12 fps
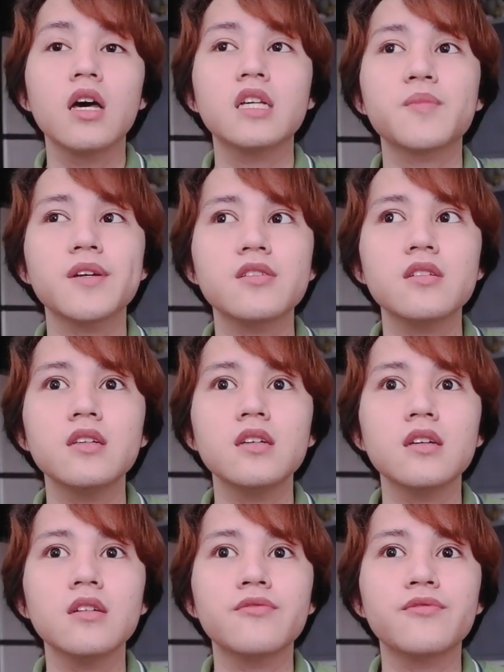
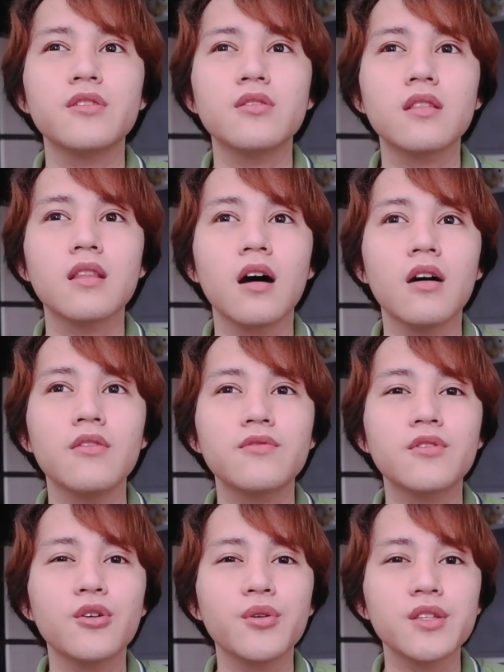especially if you love
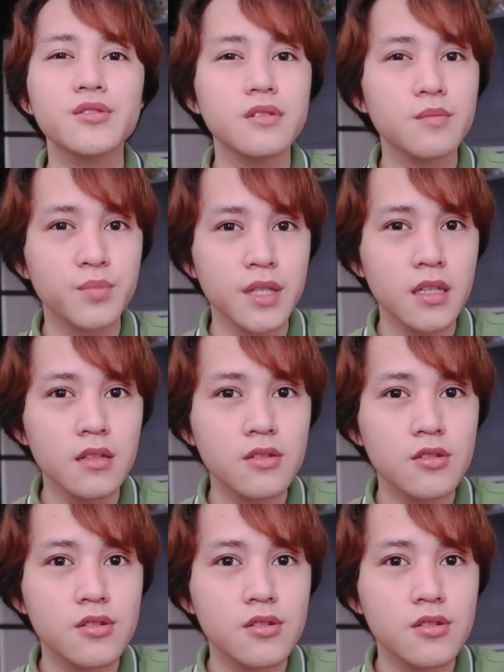going to the beach.